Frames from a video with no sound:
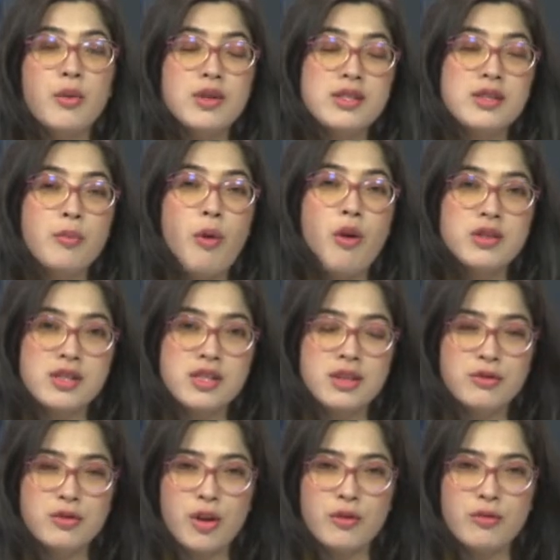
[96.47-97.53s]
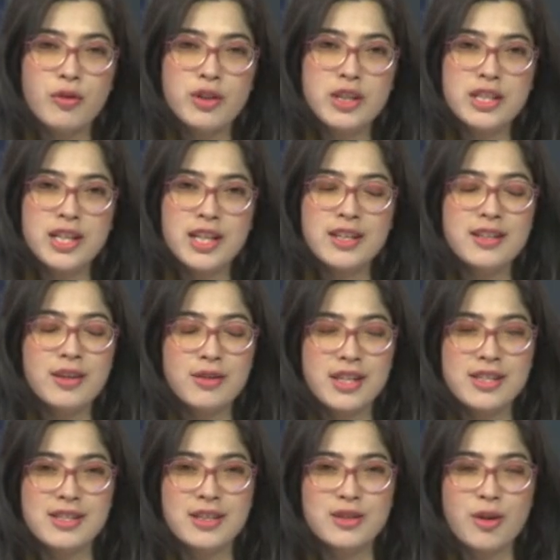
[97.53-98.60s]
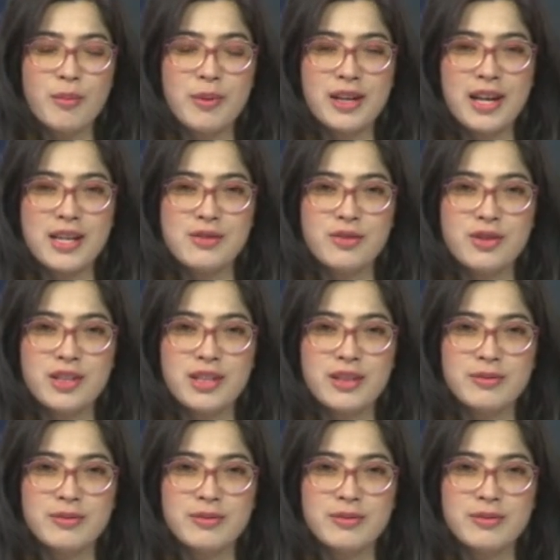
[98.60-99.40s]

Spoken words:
a positive thought for the day. Now let's see the top headlines for the day.